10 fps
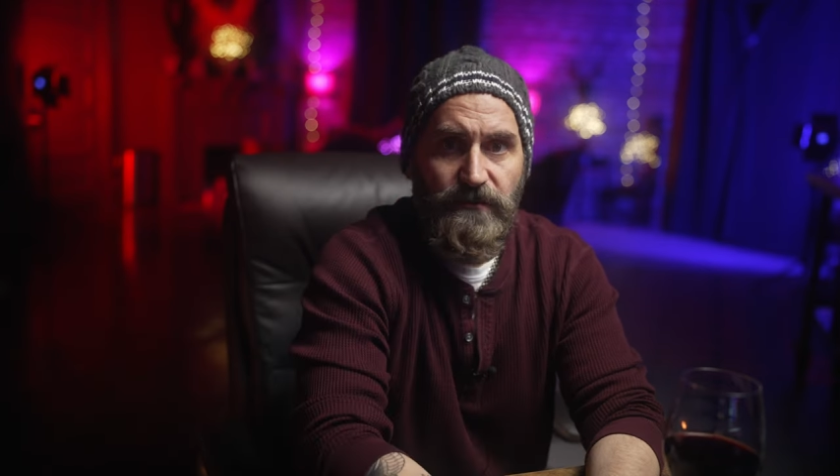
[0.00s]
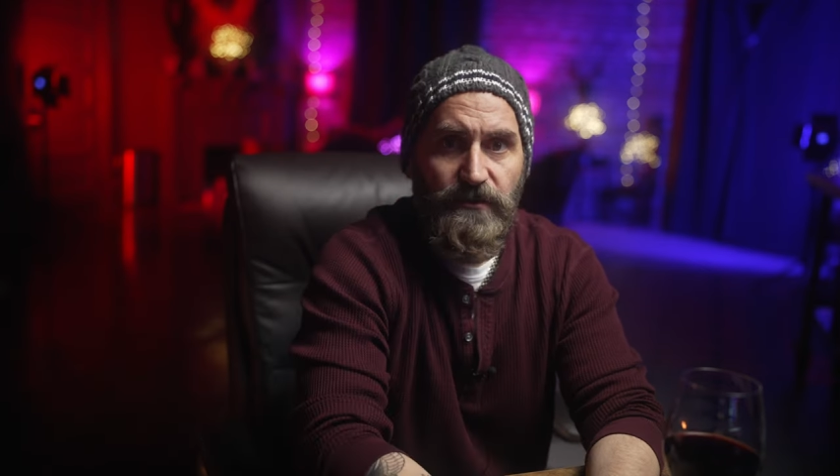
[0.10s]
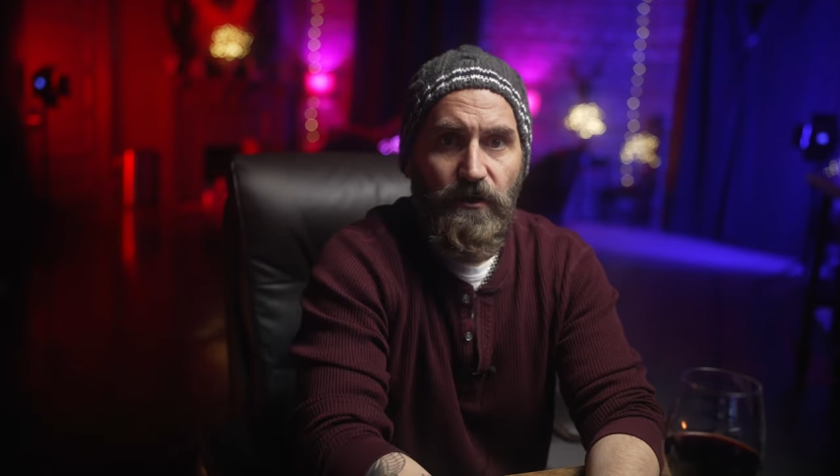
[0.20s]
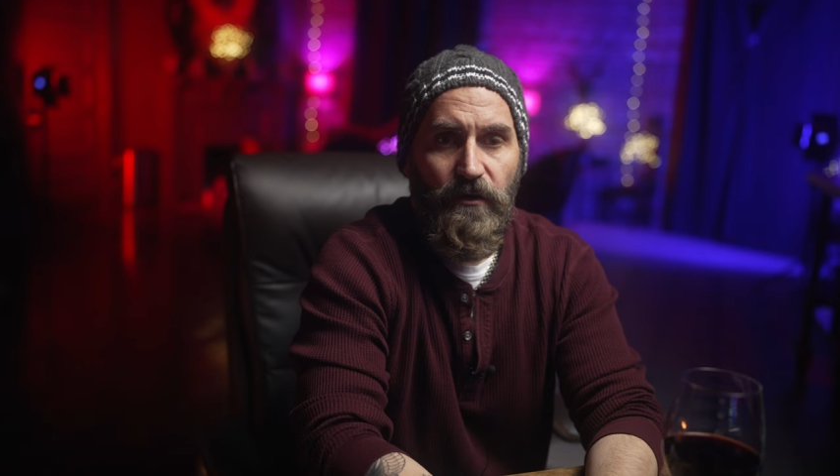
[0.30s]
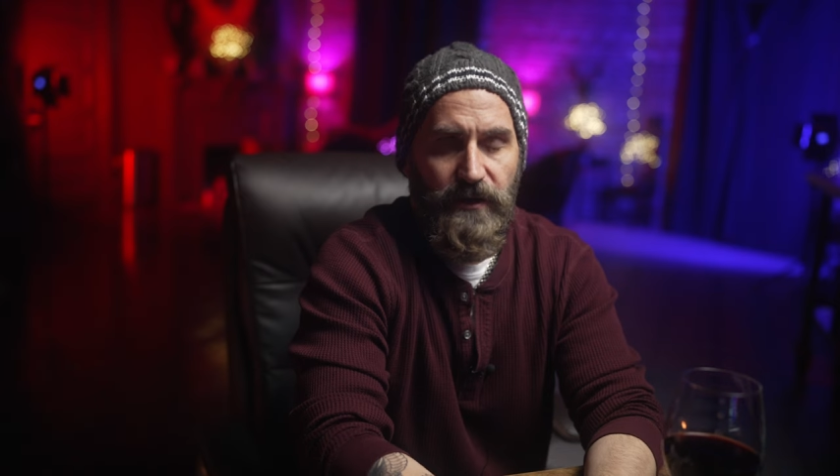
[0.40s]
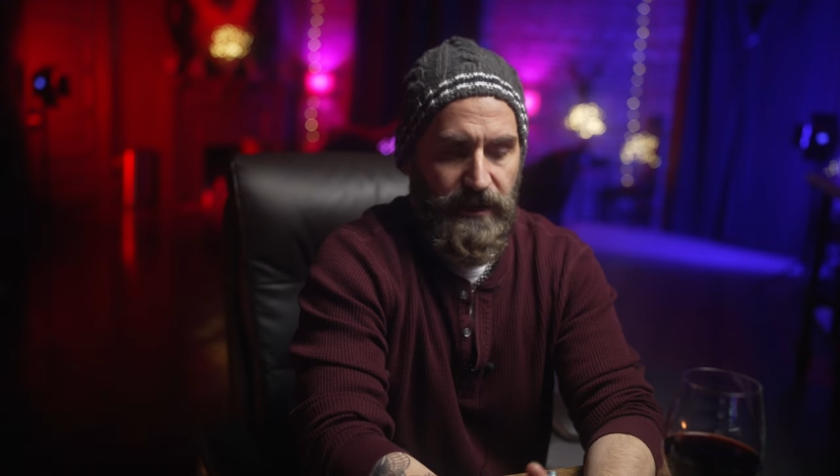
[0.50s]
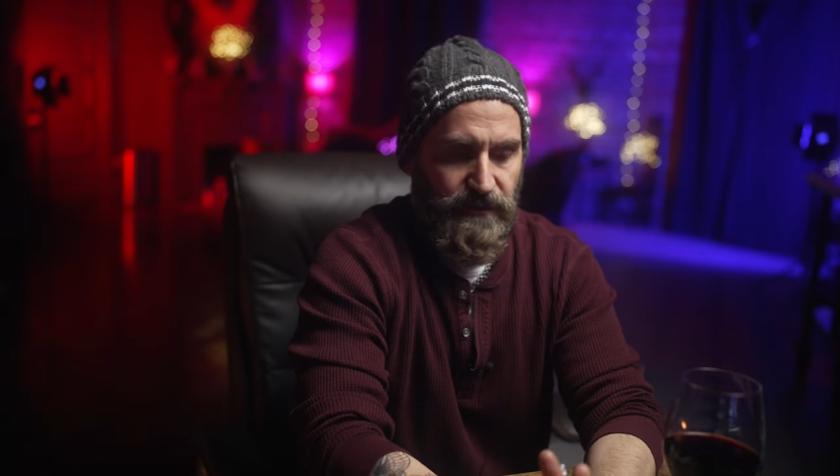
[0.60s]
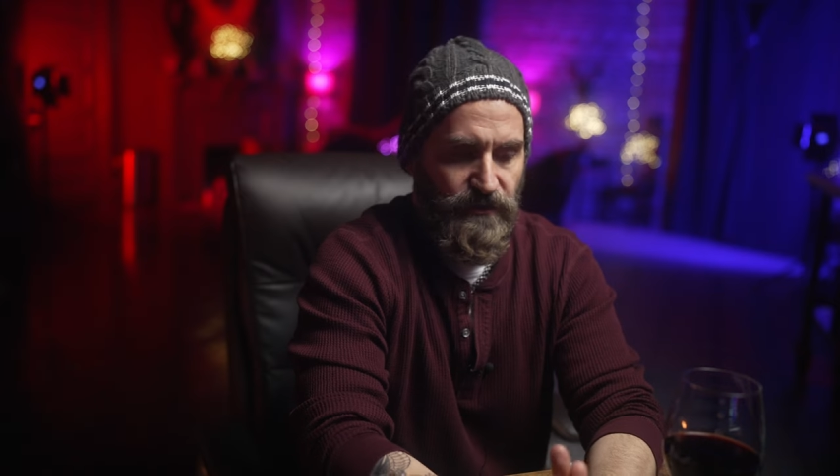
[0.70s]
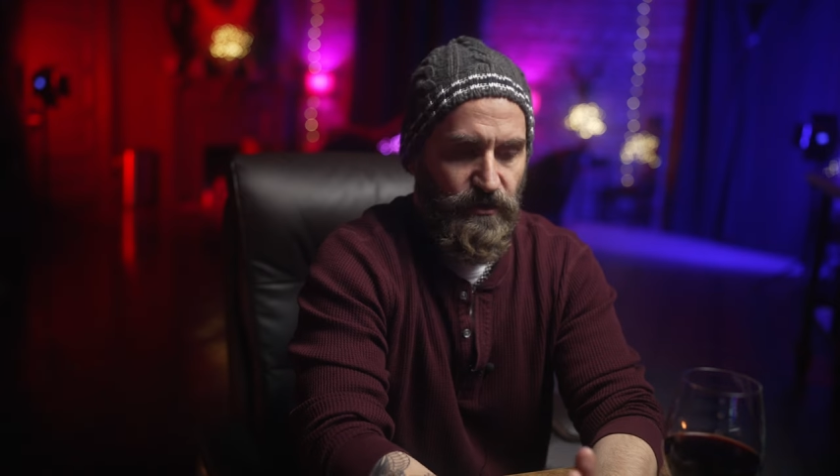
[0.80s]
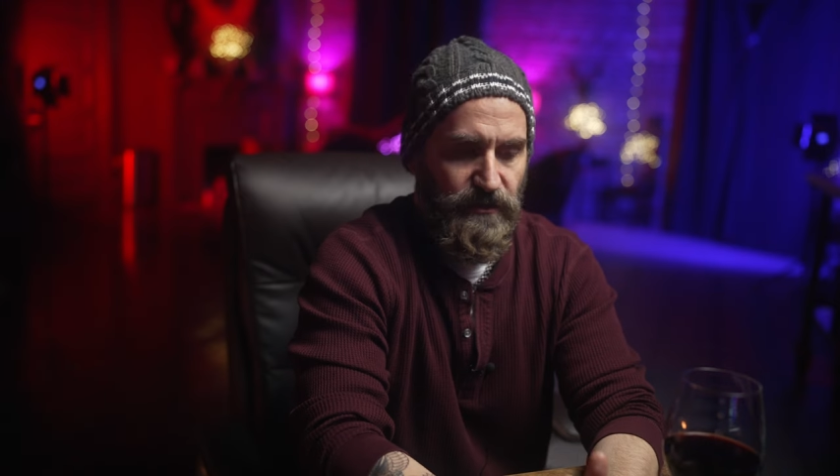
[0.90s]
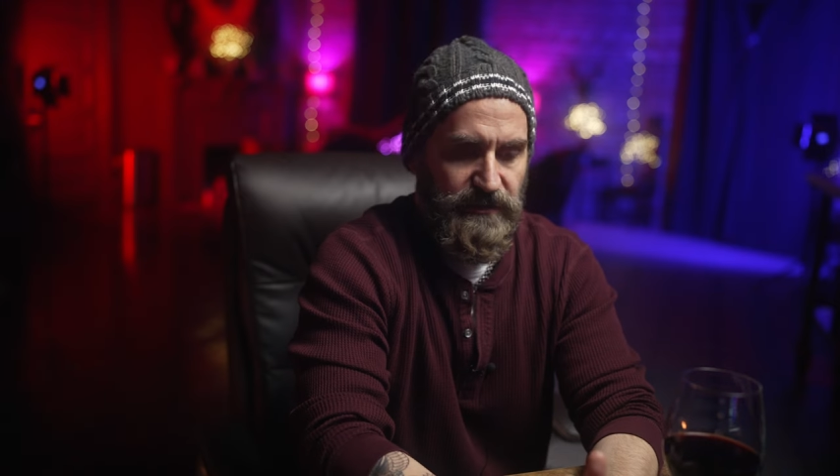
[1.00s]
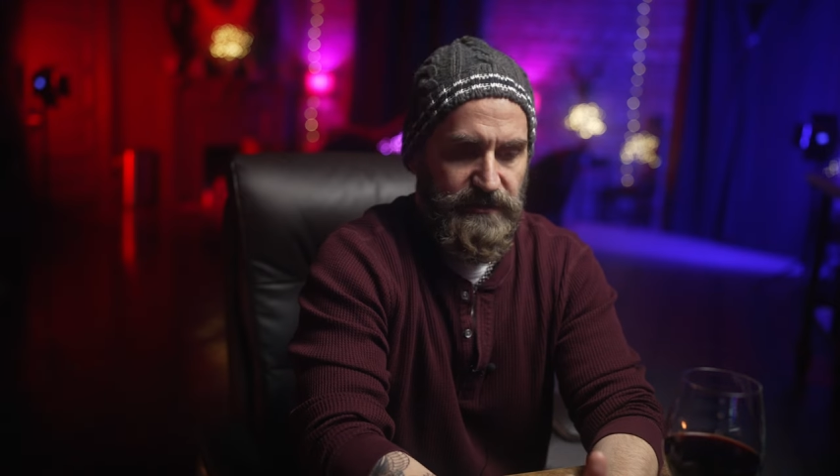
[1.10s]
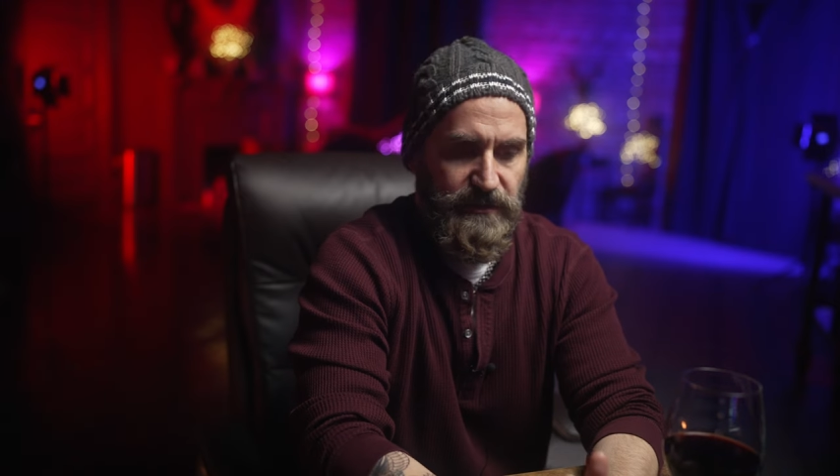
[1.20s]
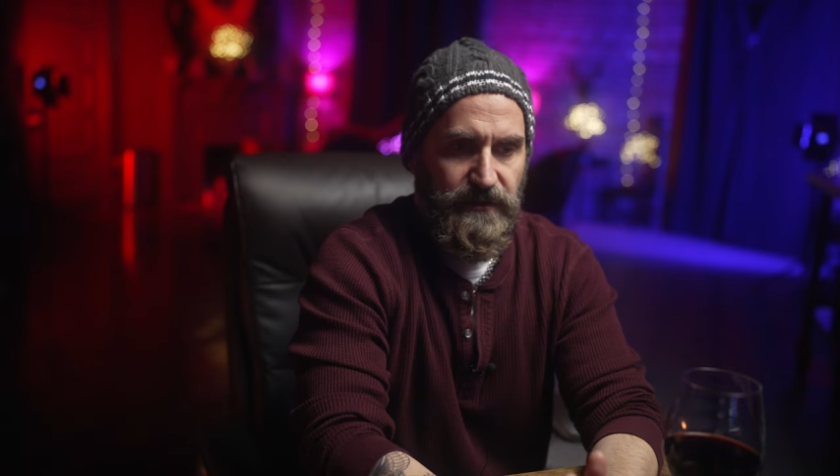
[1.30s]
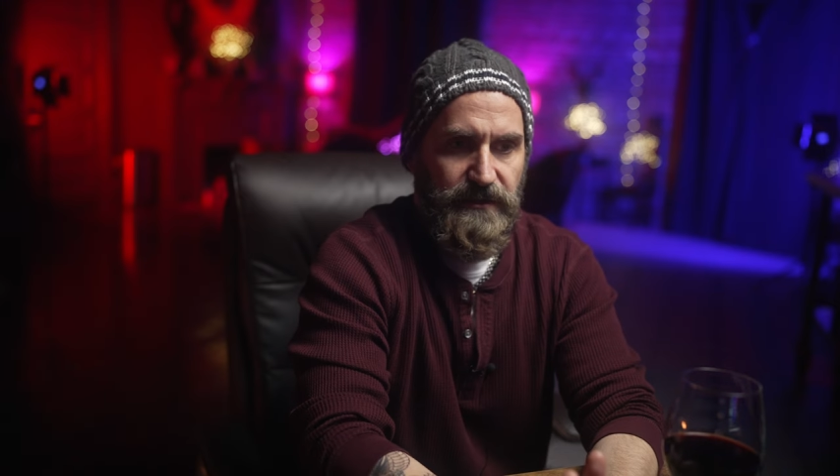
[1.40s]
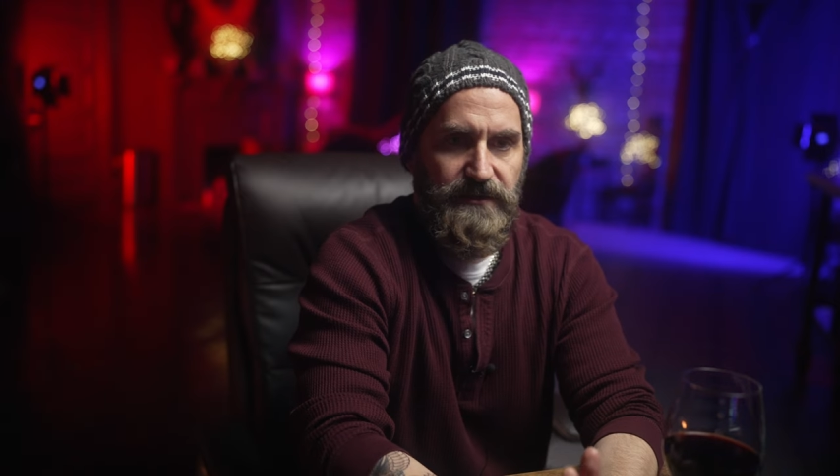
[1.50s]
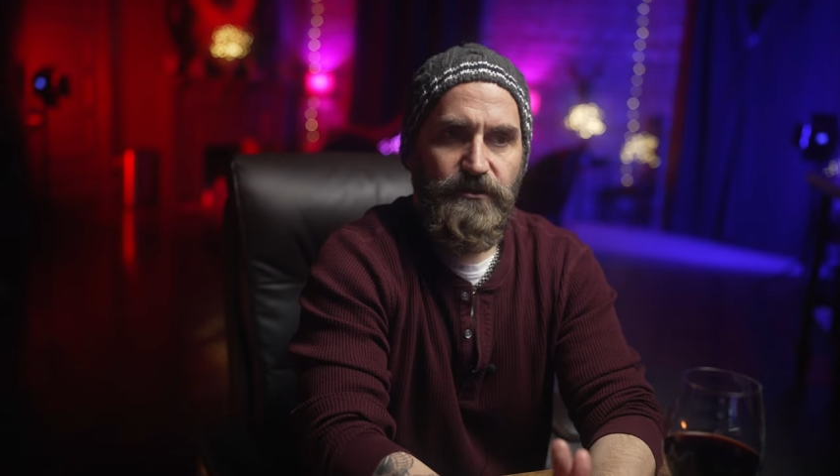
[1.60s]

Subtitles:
So, okay, the girly series.